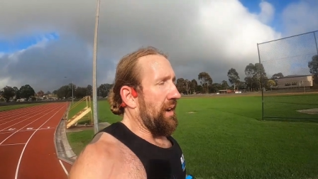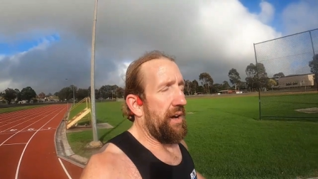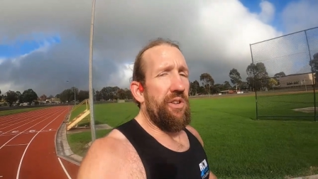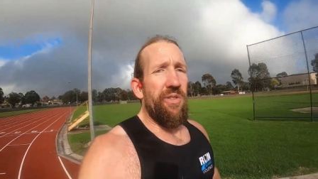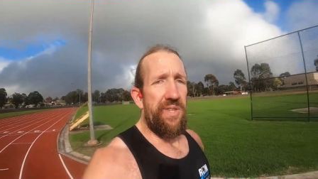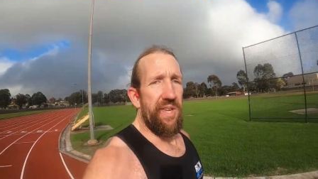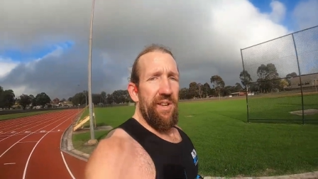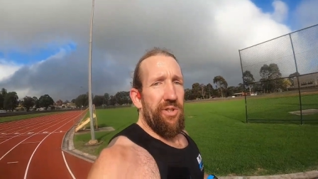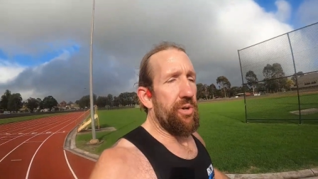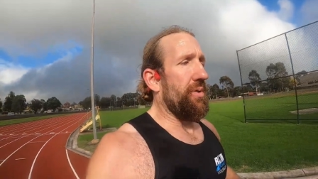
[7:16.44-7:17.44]
And I use
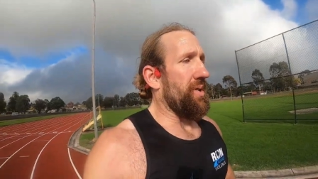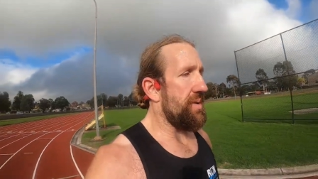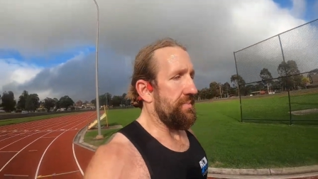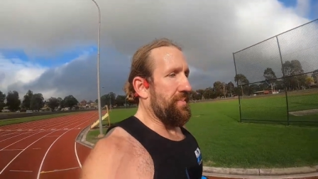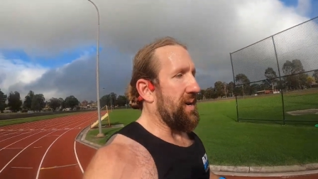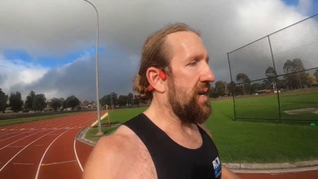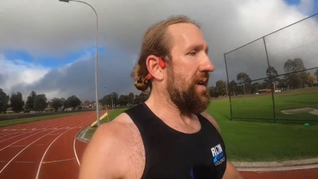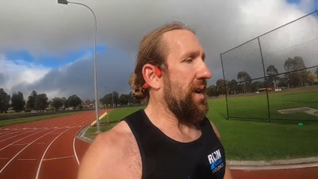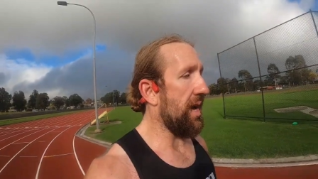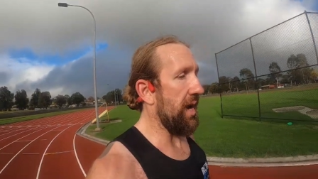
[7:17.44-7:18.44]
that during
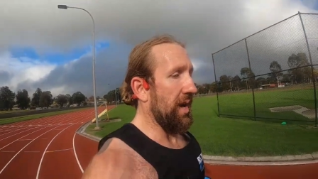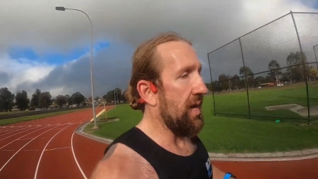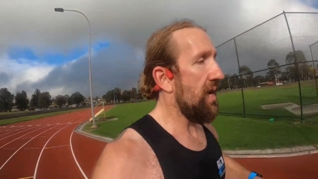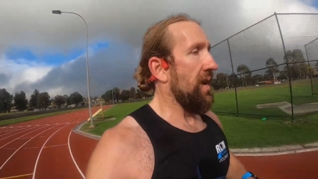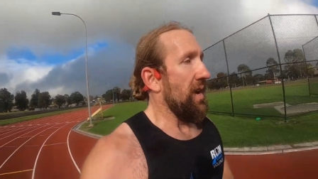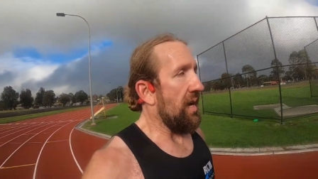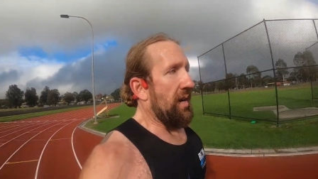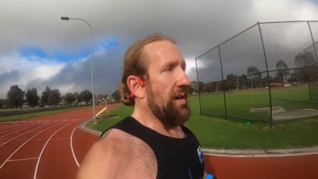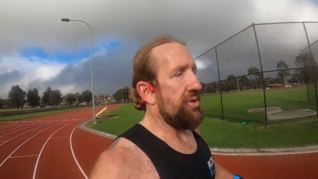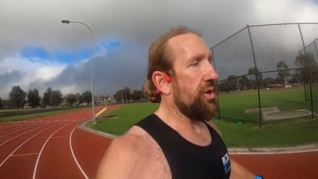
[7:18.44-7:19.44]
my
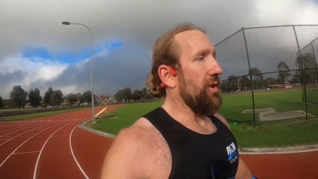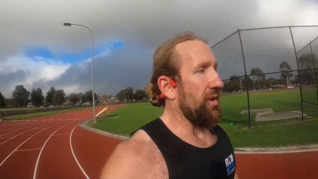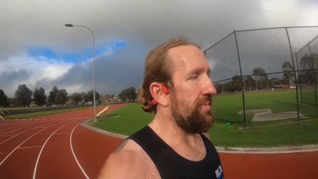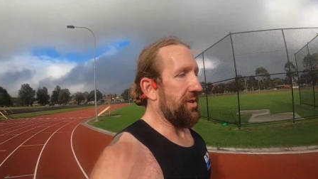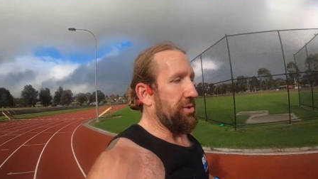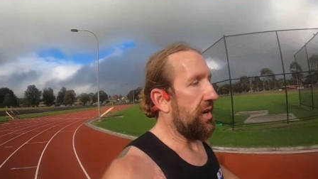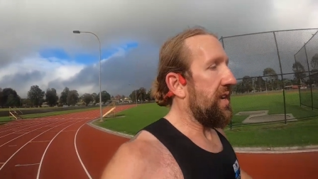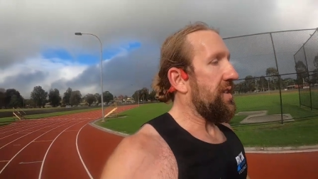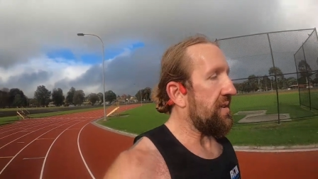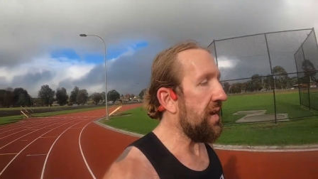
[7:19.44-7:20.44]
100-kilometre
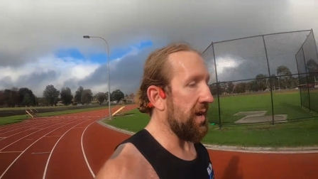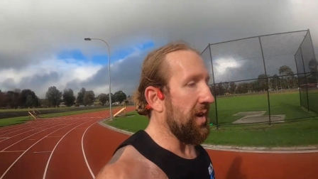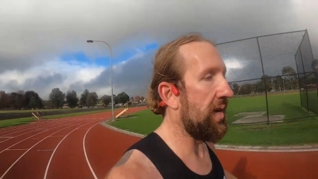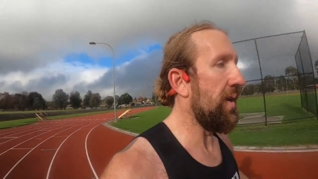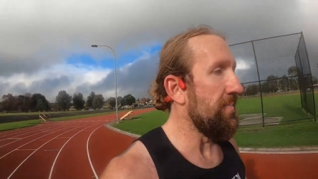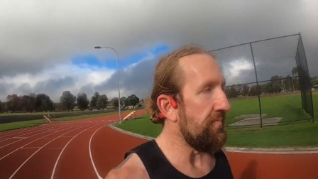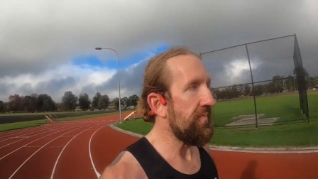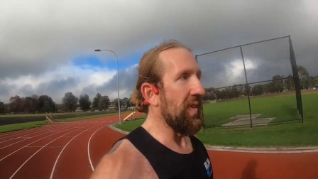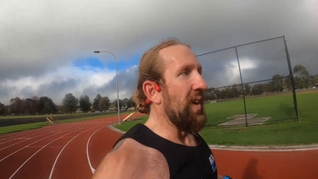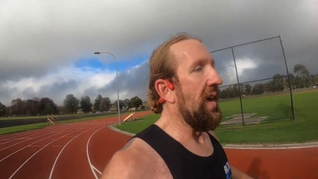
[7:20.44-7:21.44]
training,
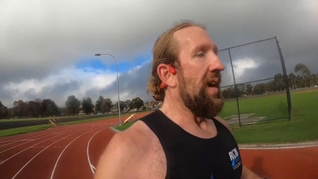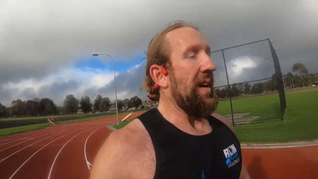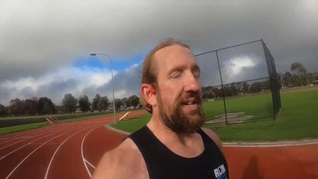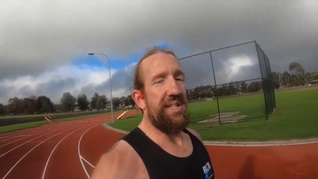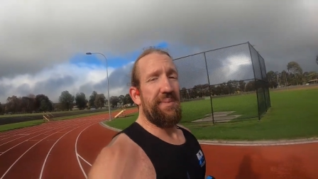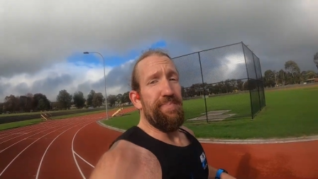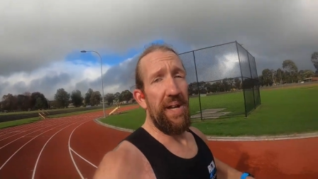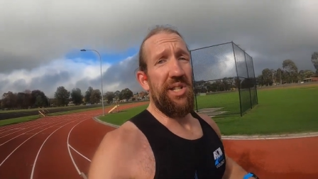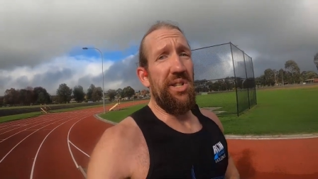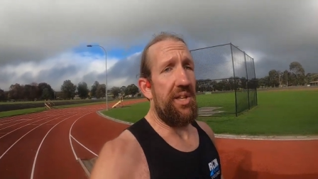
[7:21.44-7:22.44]
and
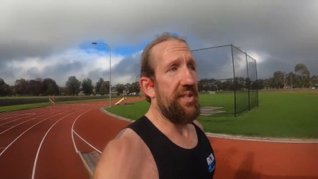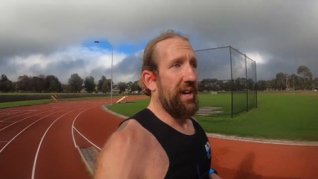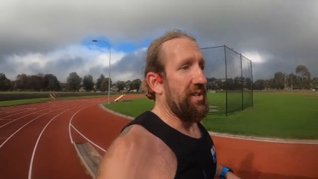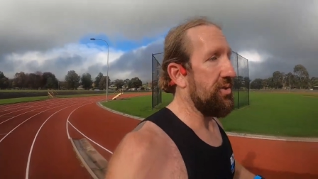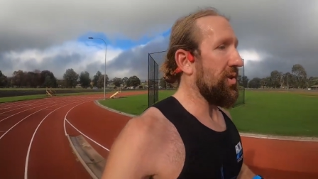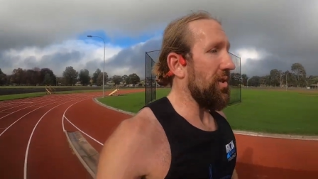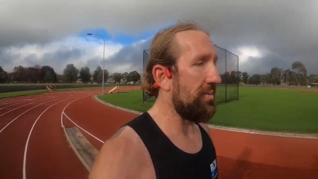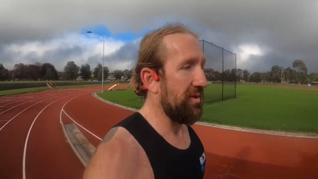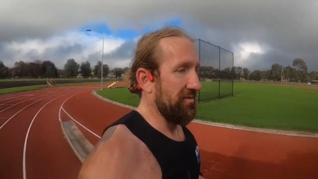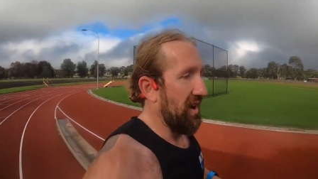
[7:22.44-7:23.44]
especially the
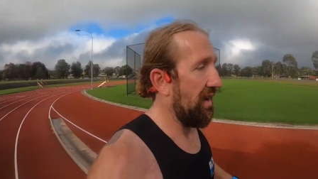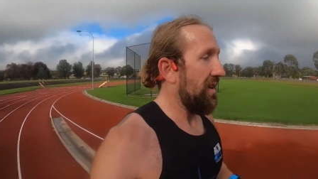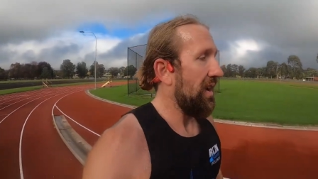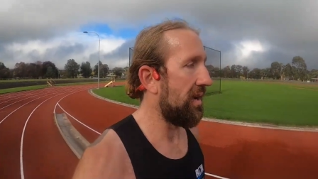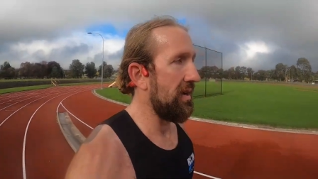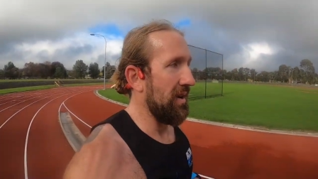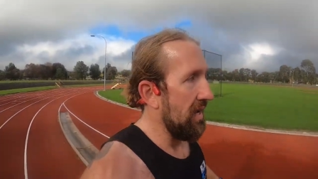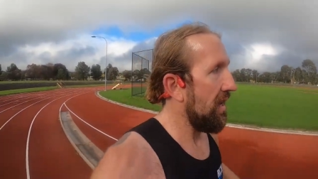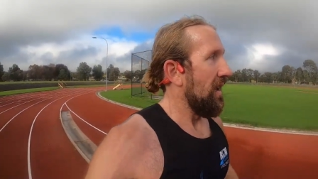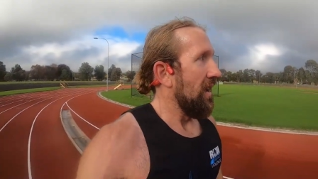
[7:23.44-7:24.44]
100-kilometre run.
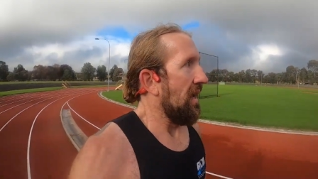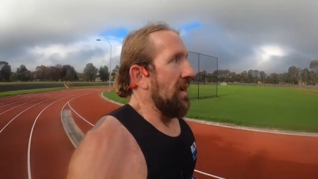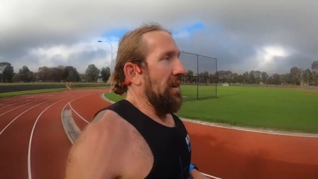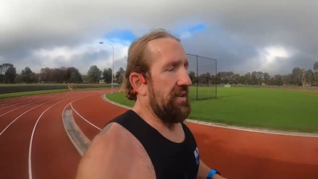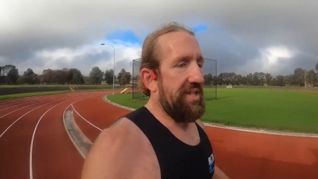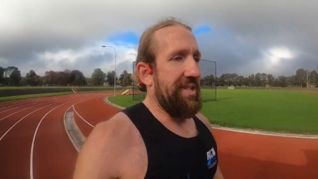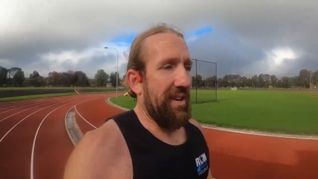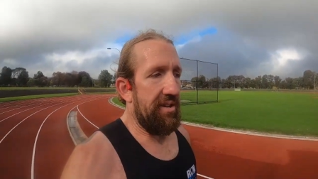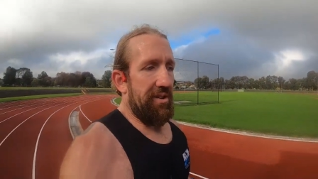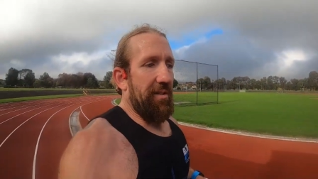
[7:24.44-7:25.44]
I
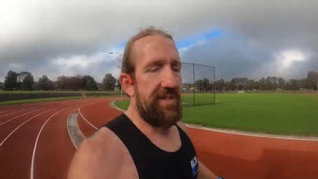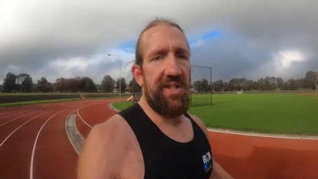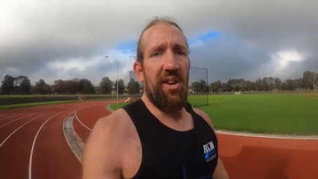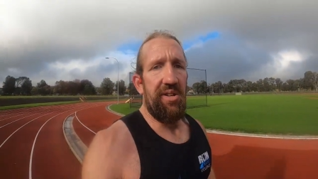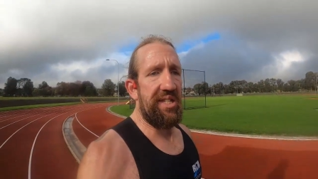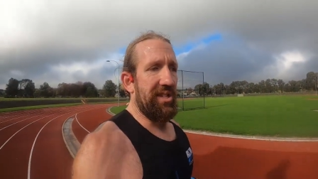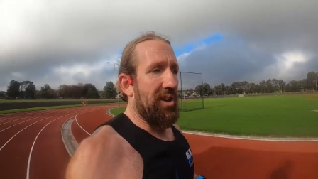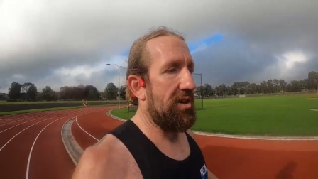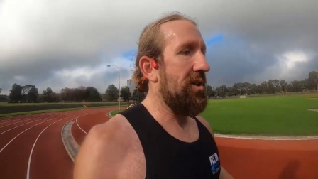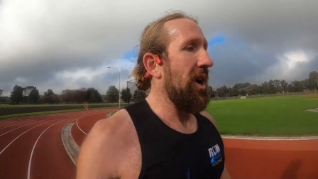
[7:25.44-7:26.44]
started off so
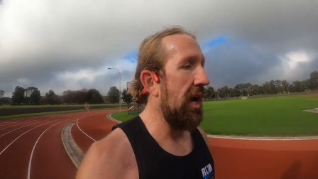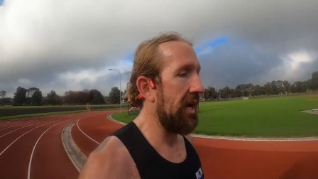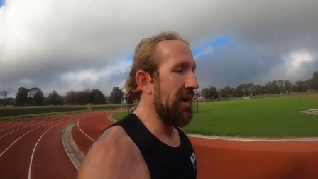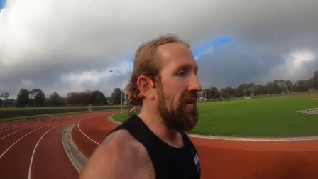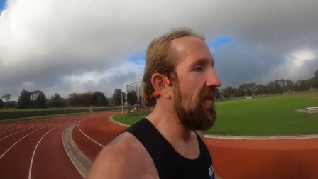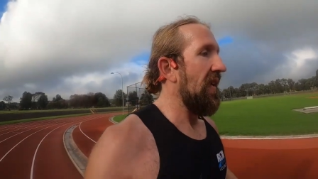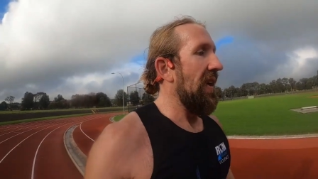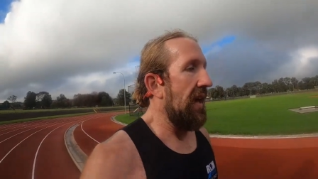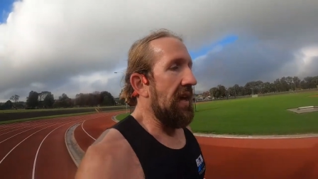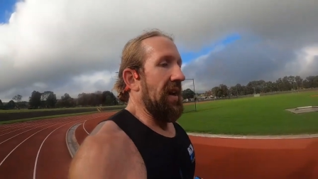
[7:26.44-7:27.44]
slow
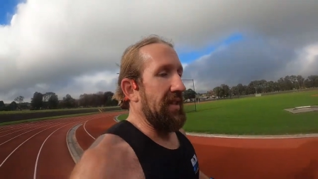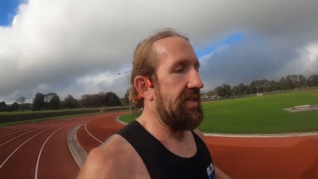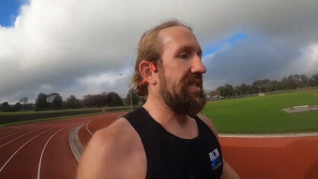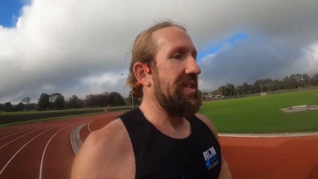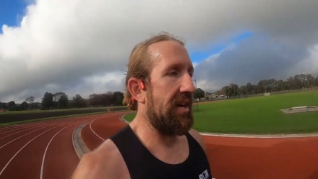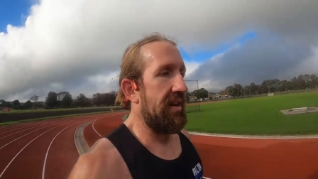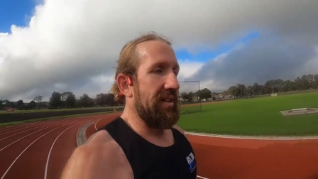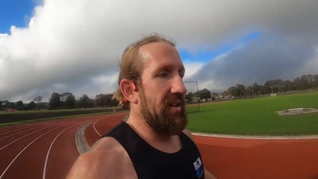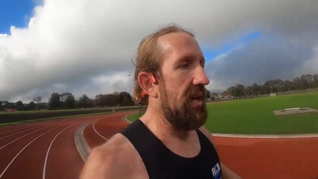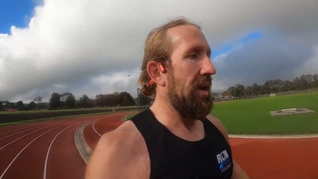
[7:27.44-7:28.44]
at the start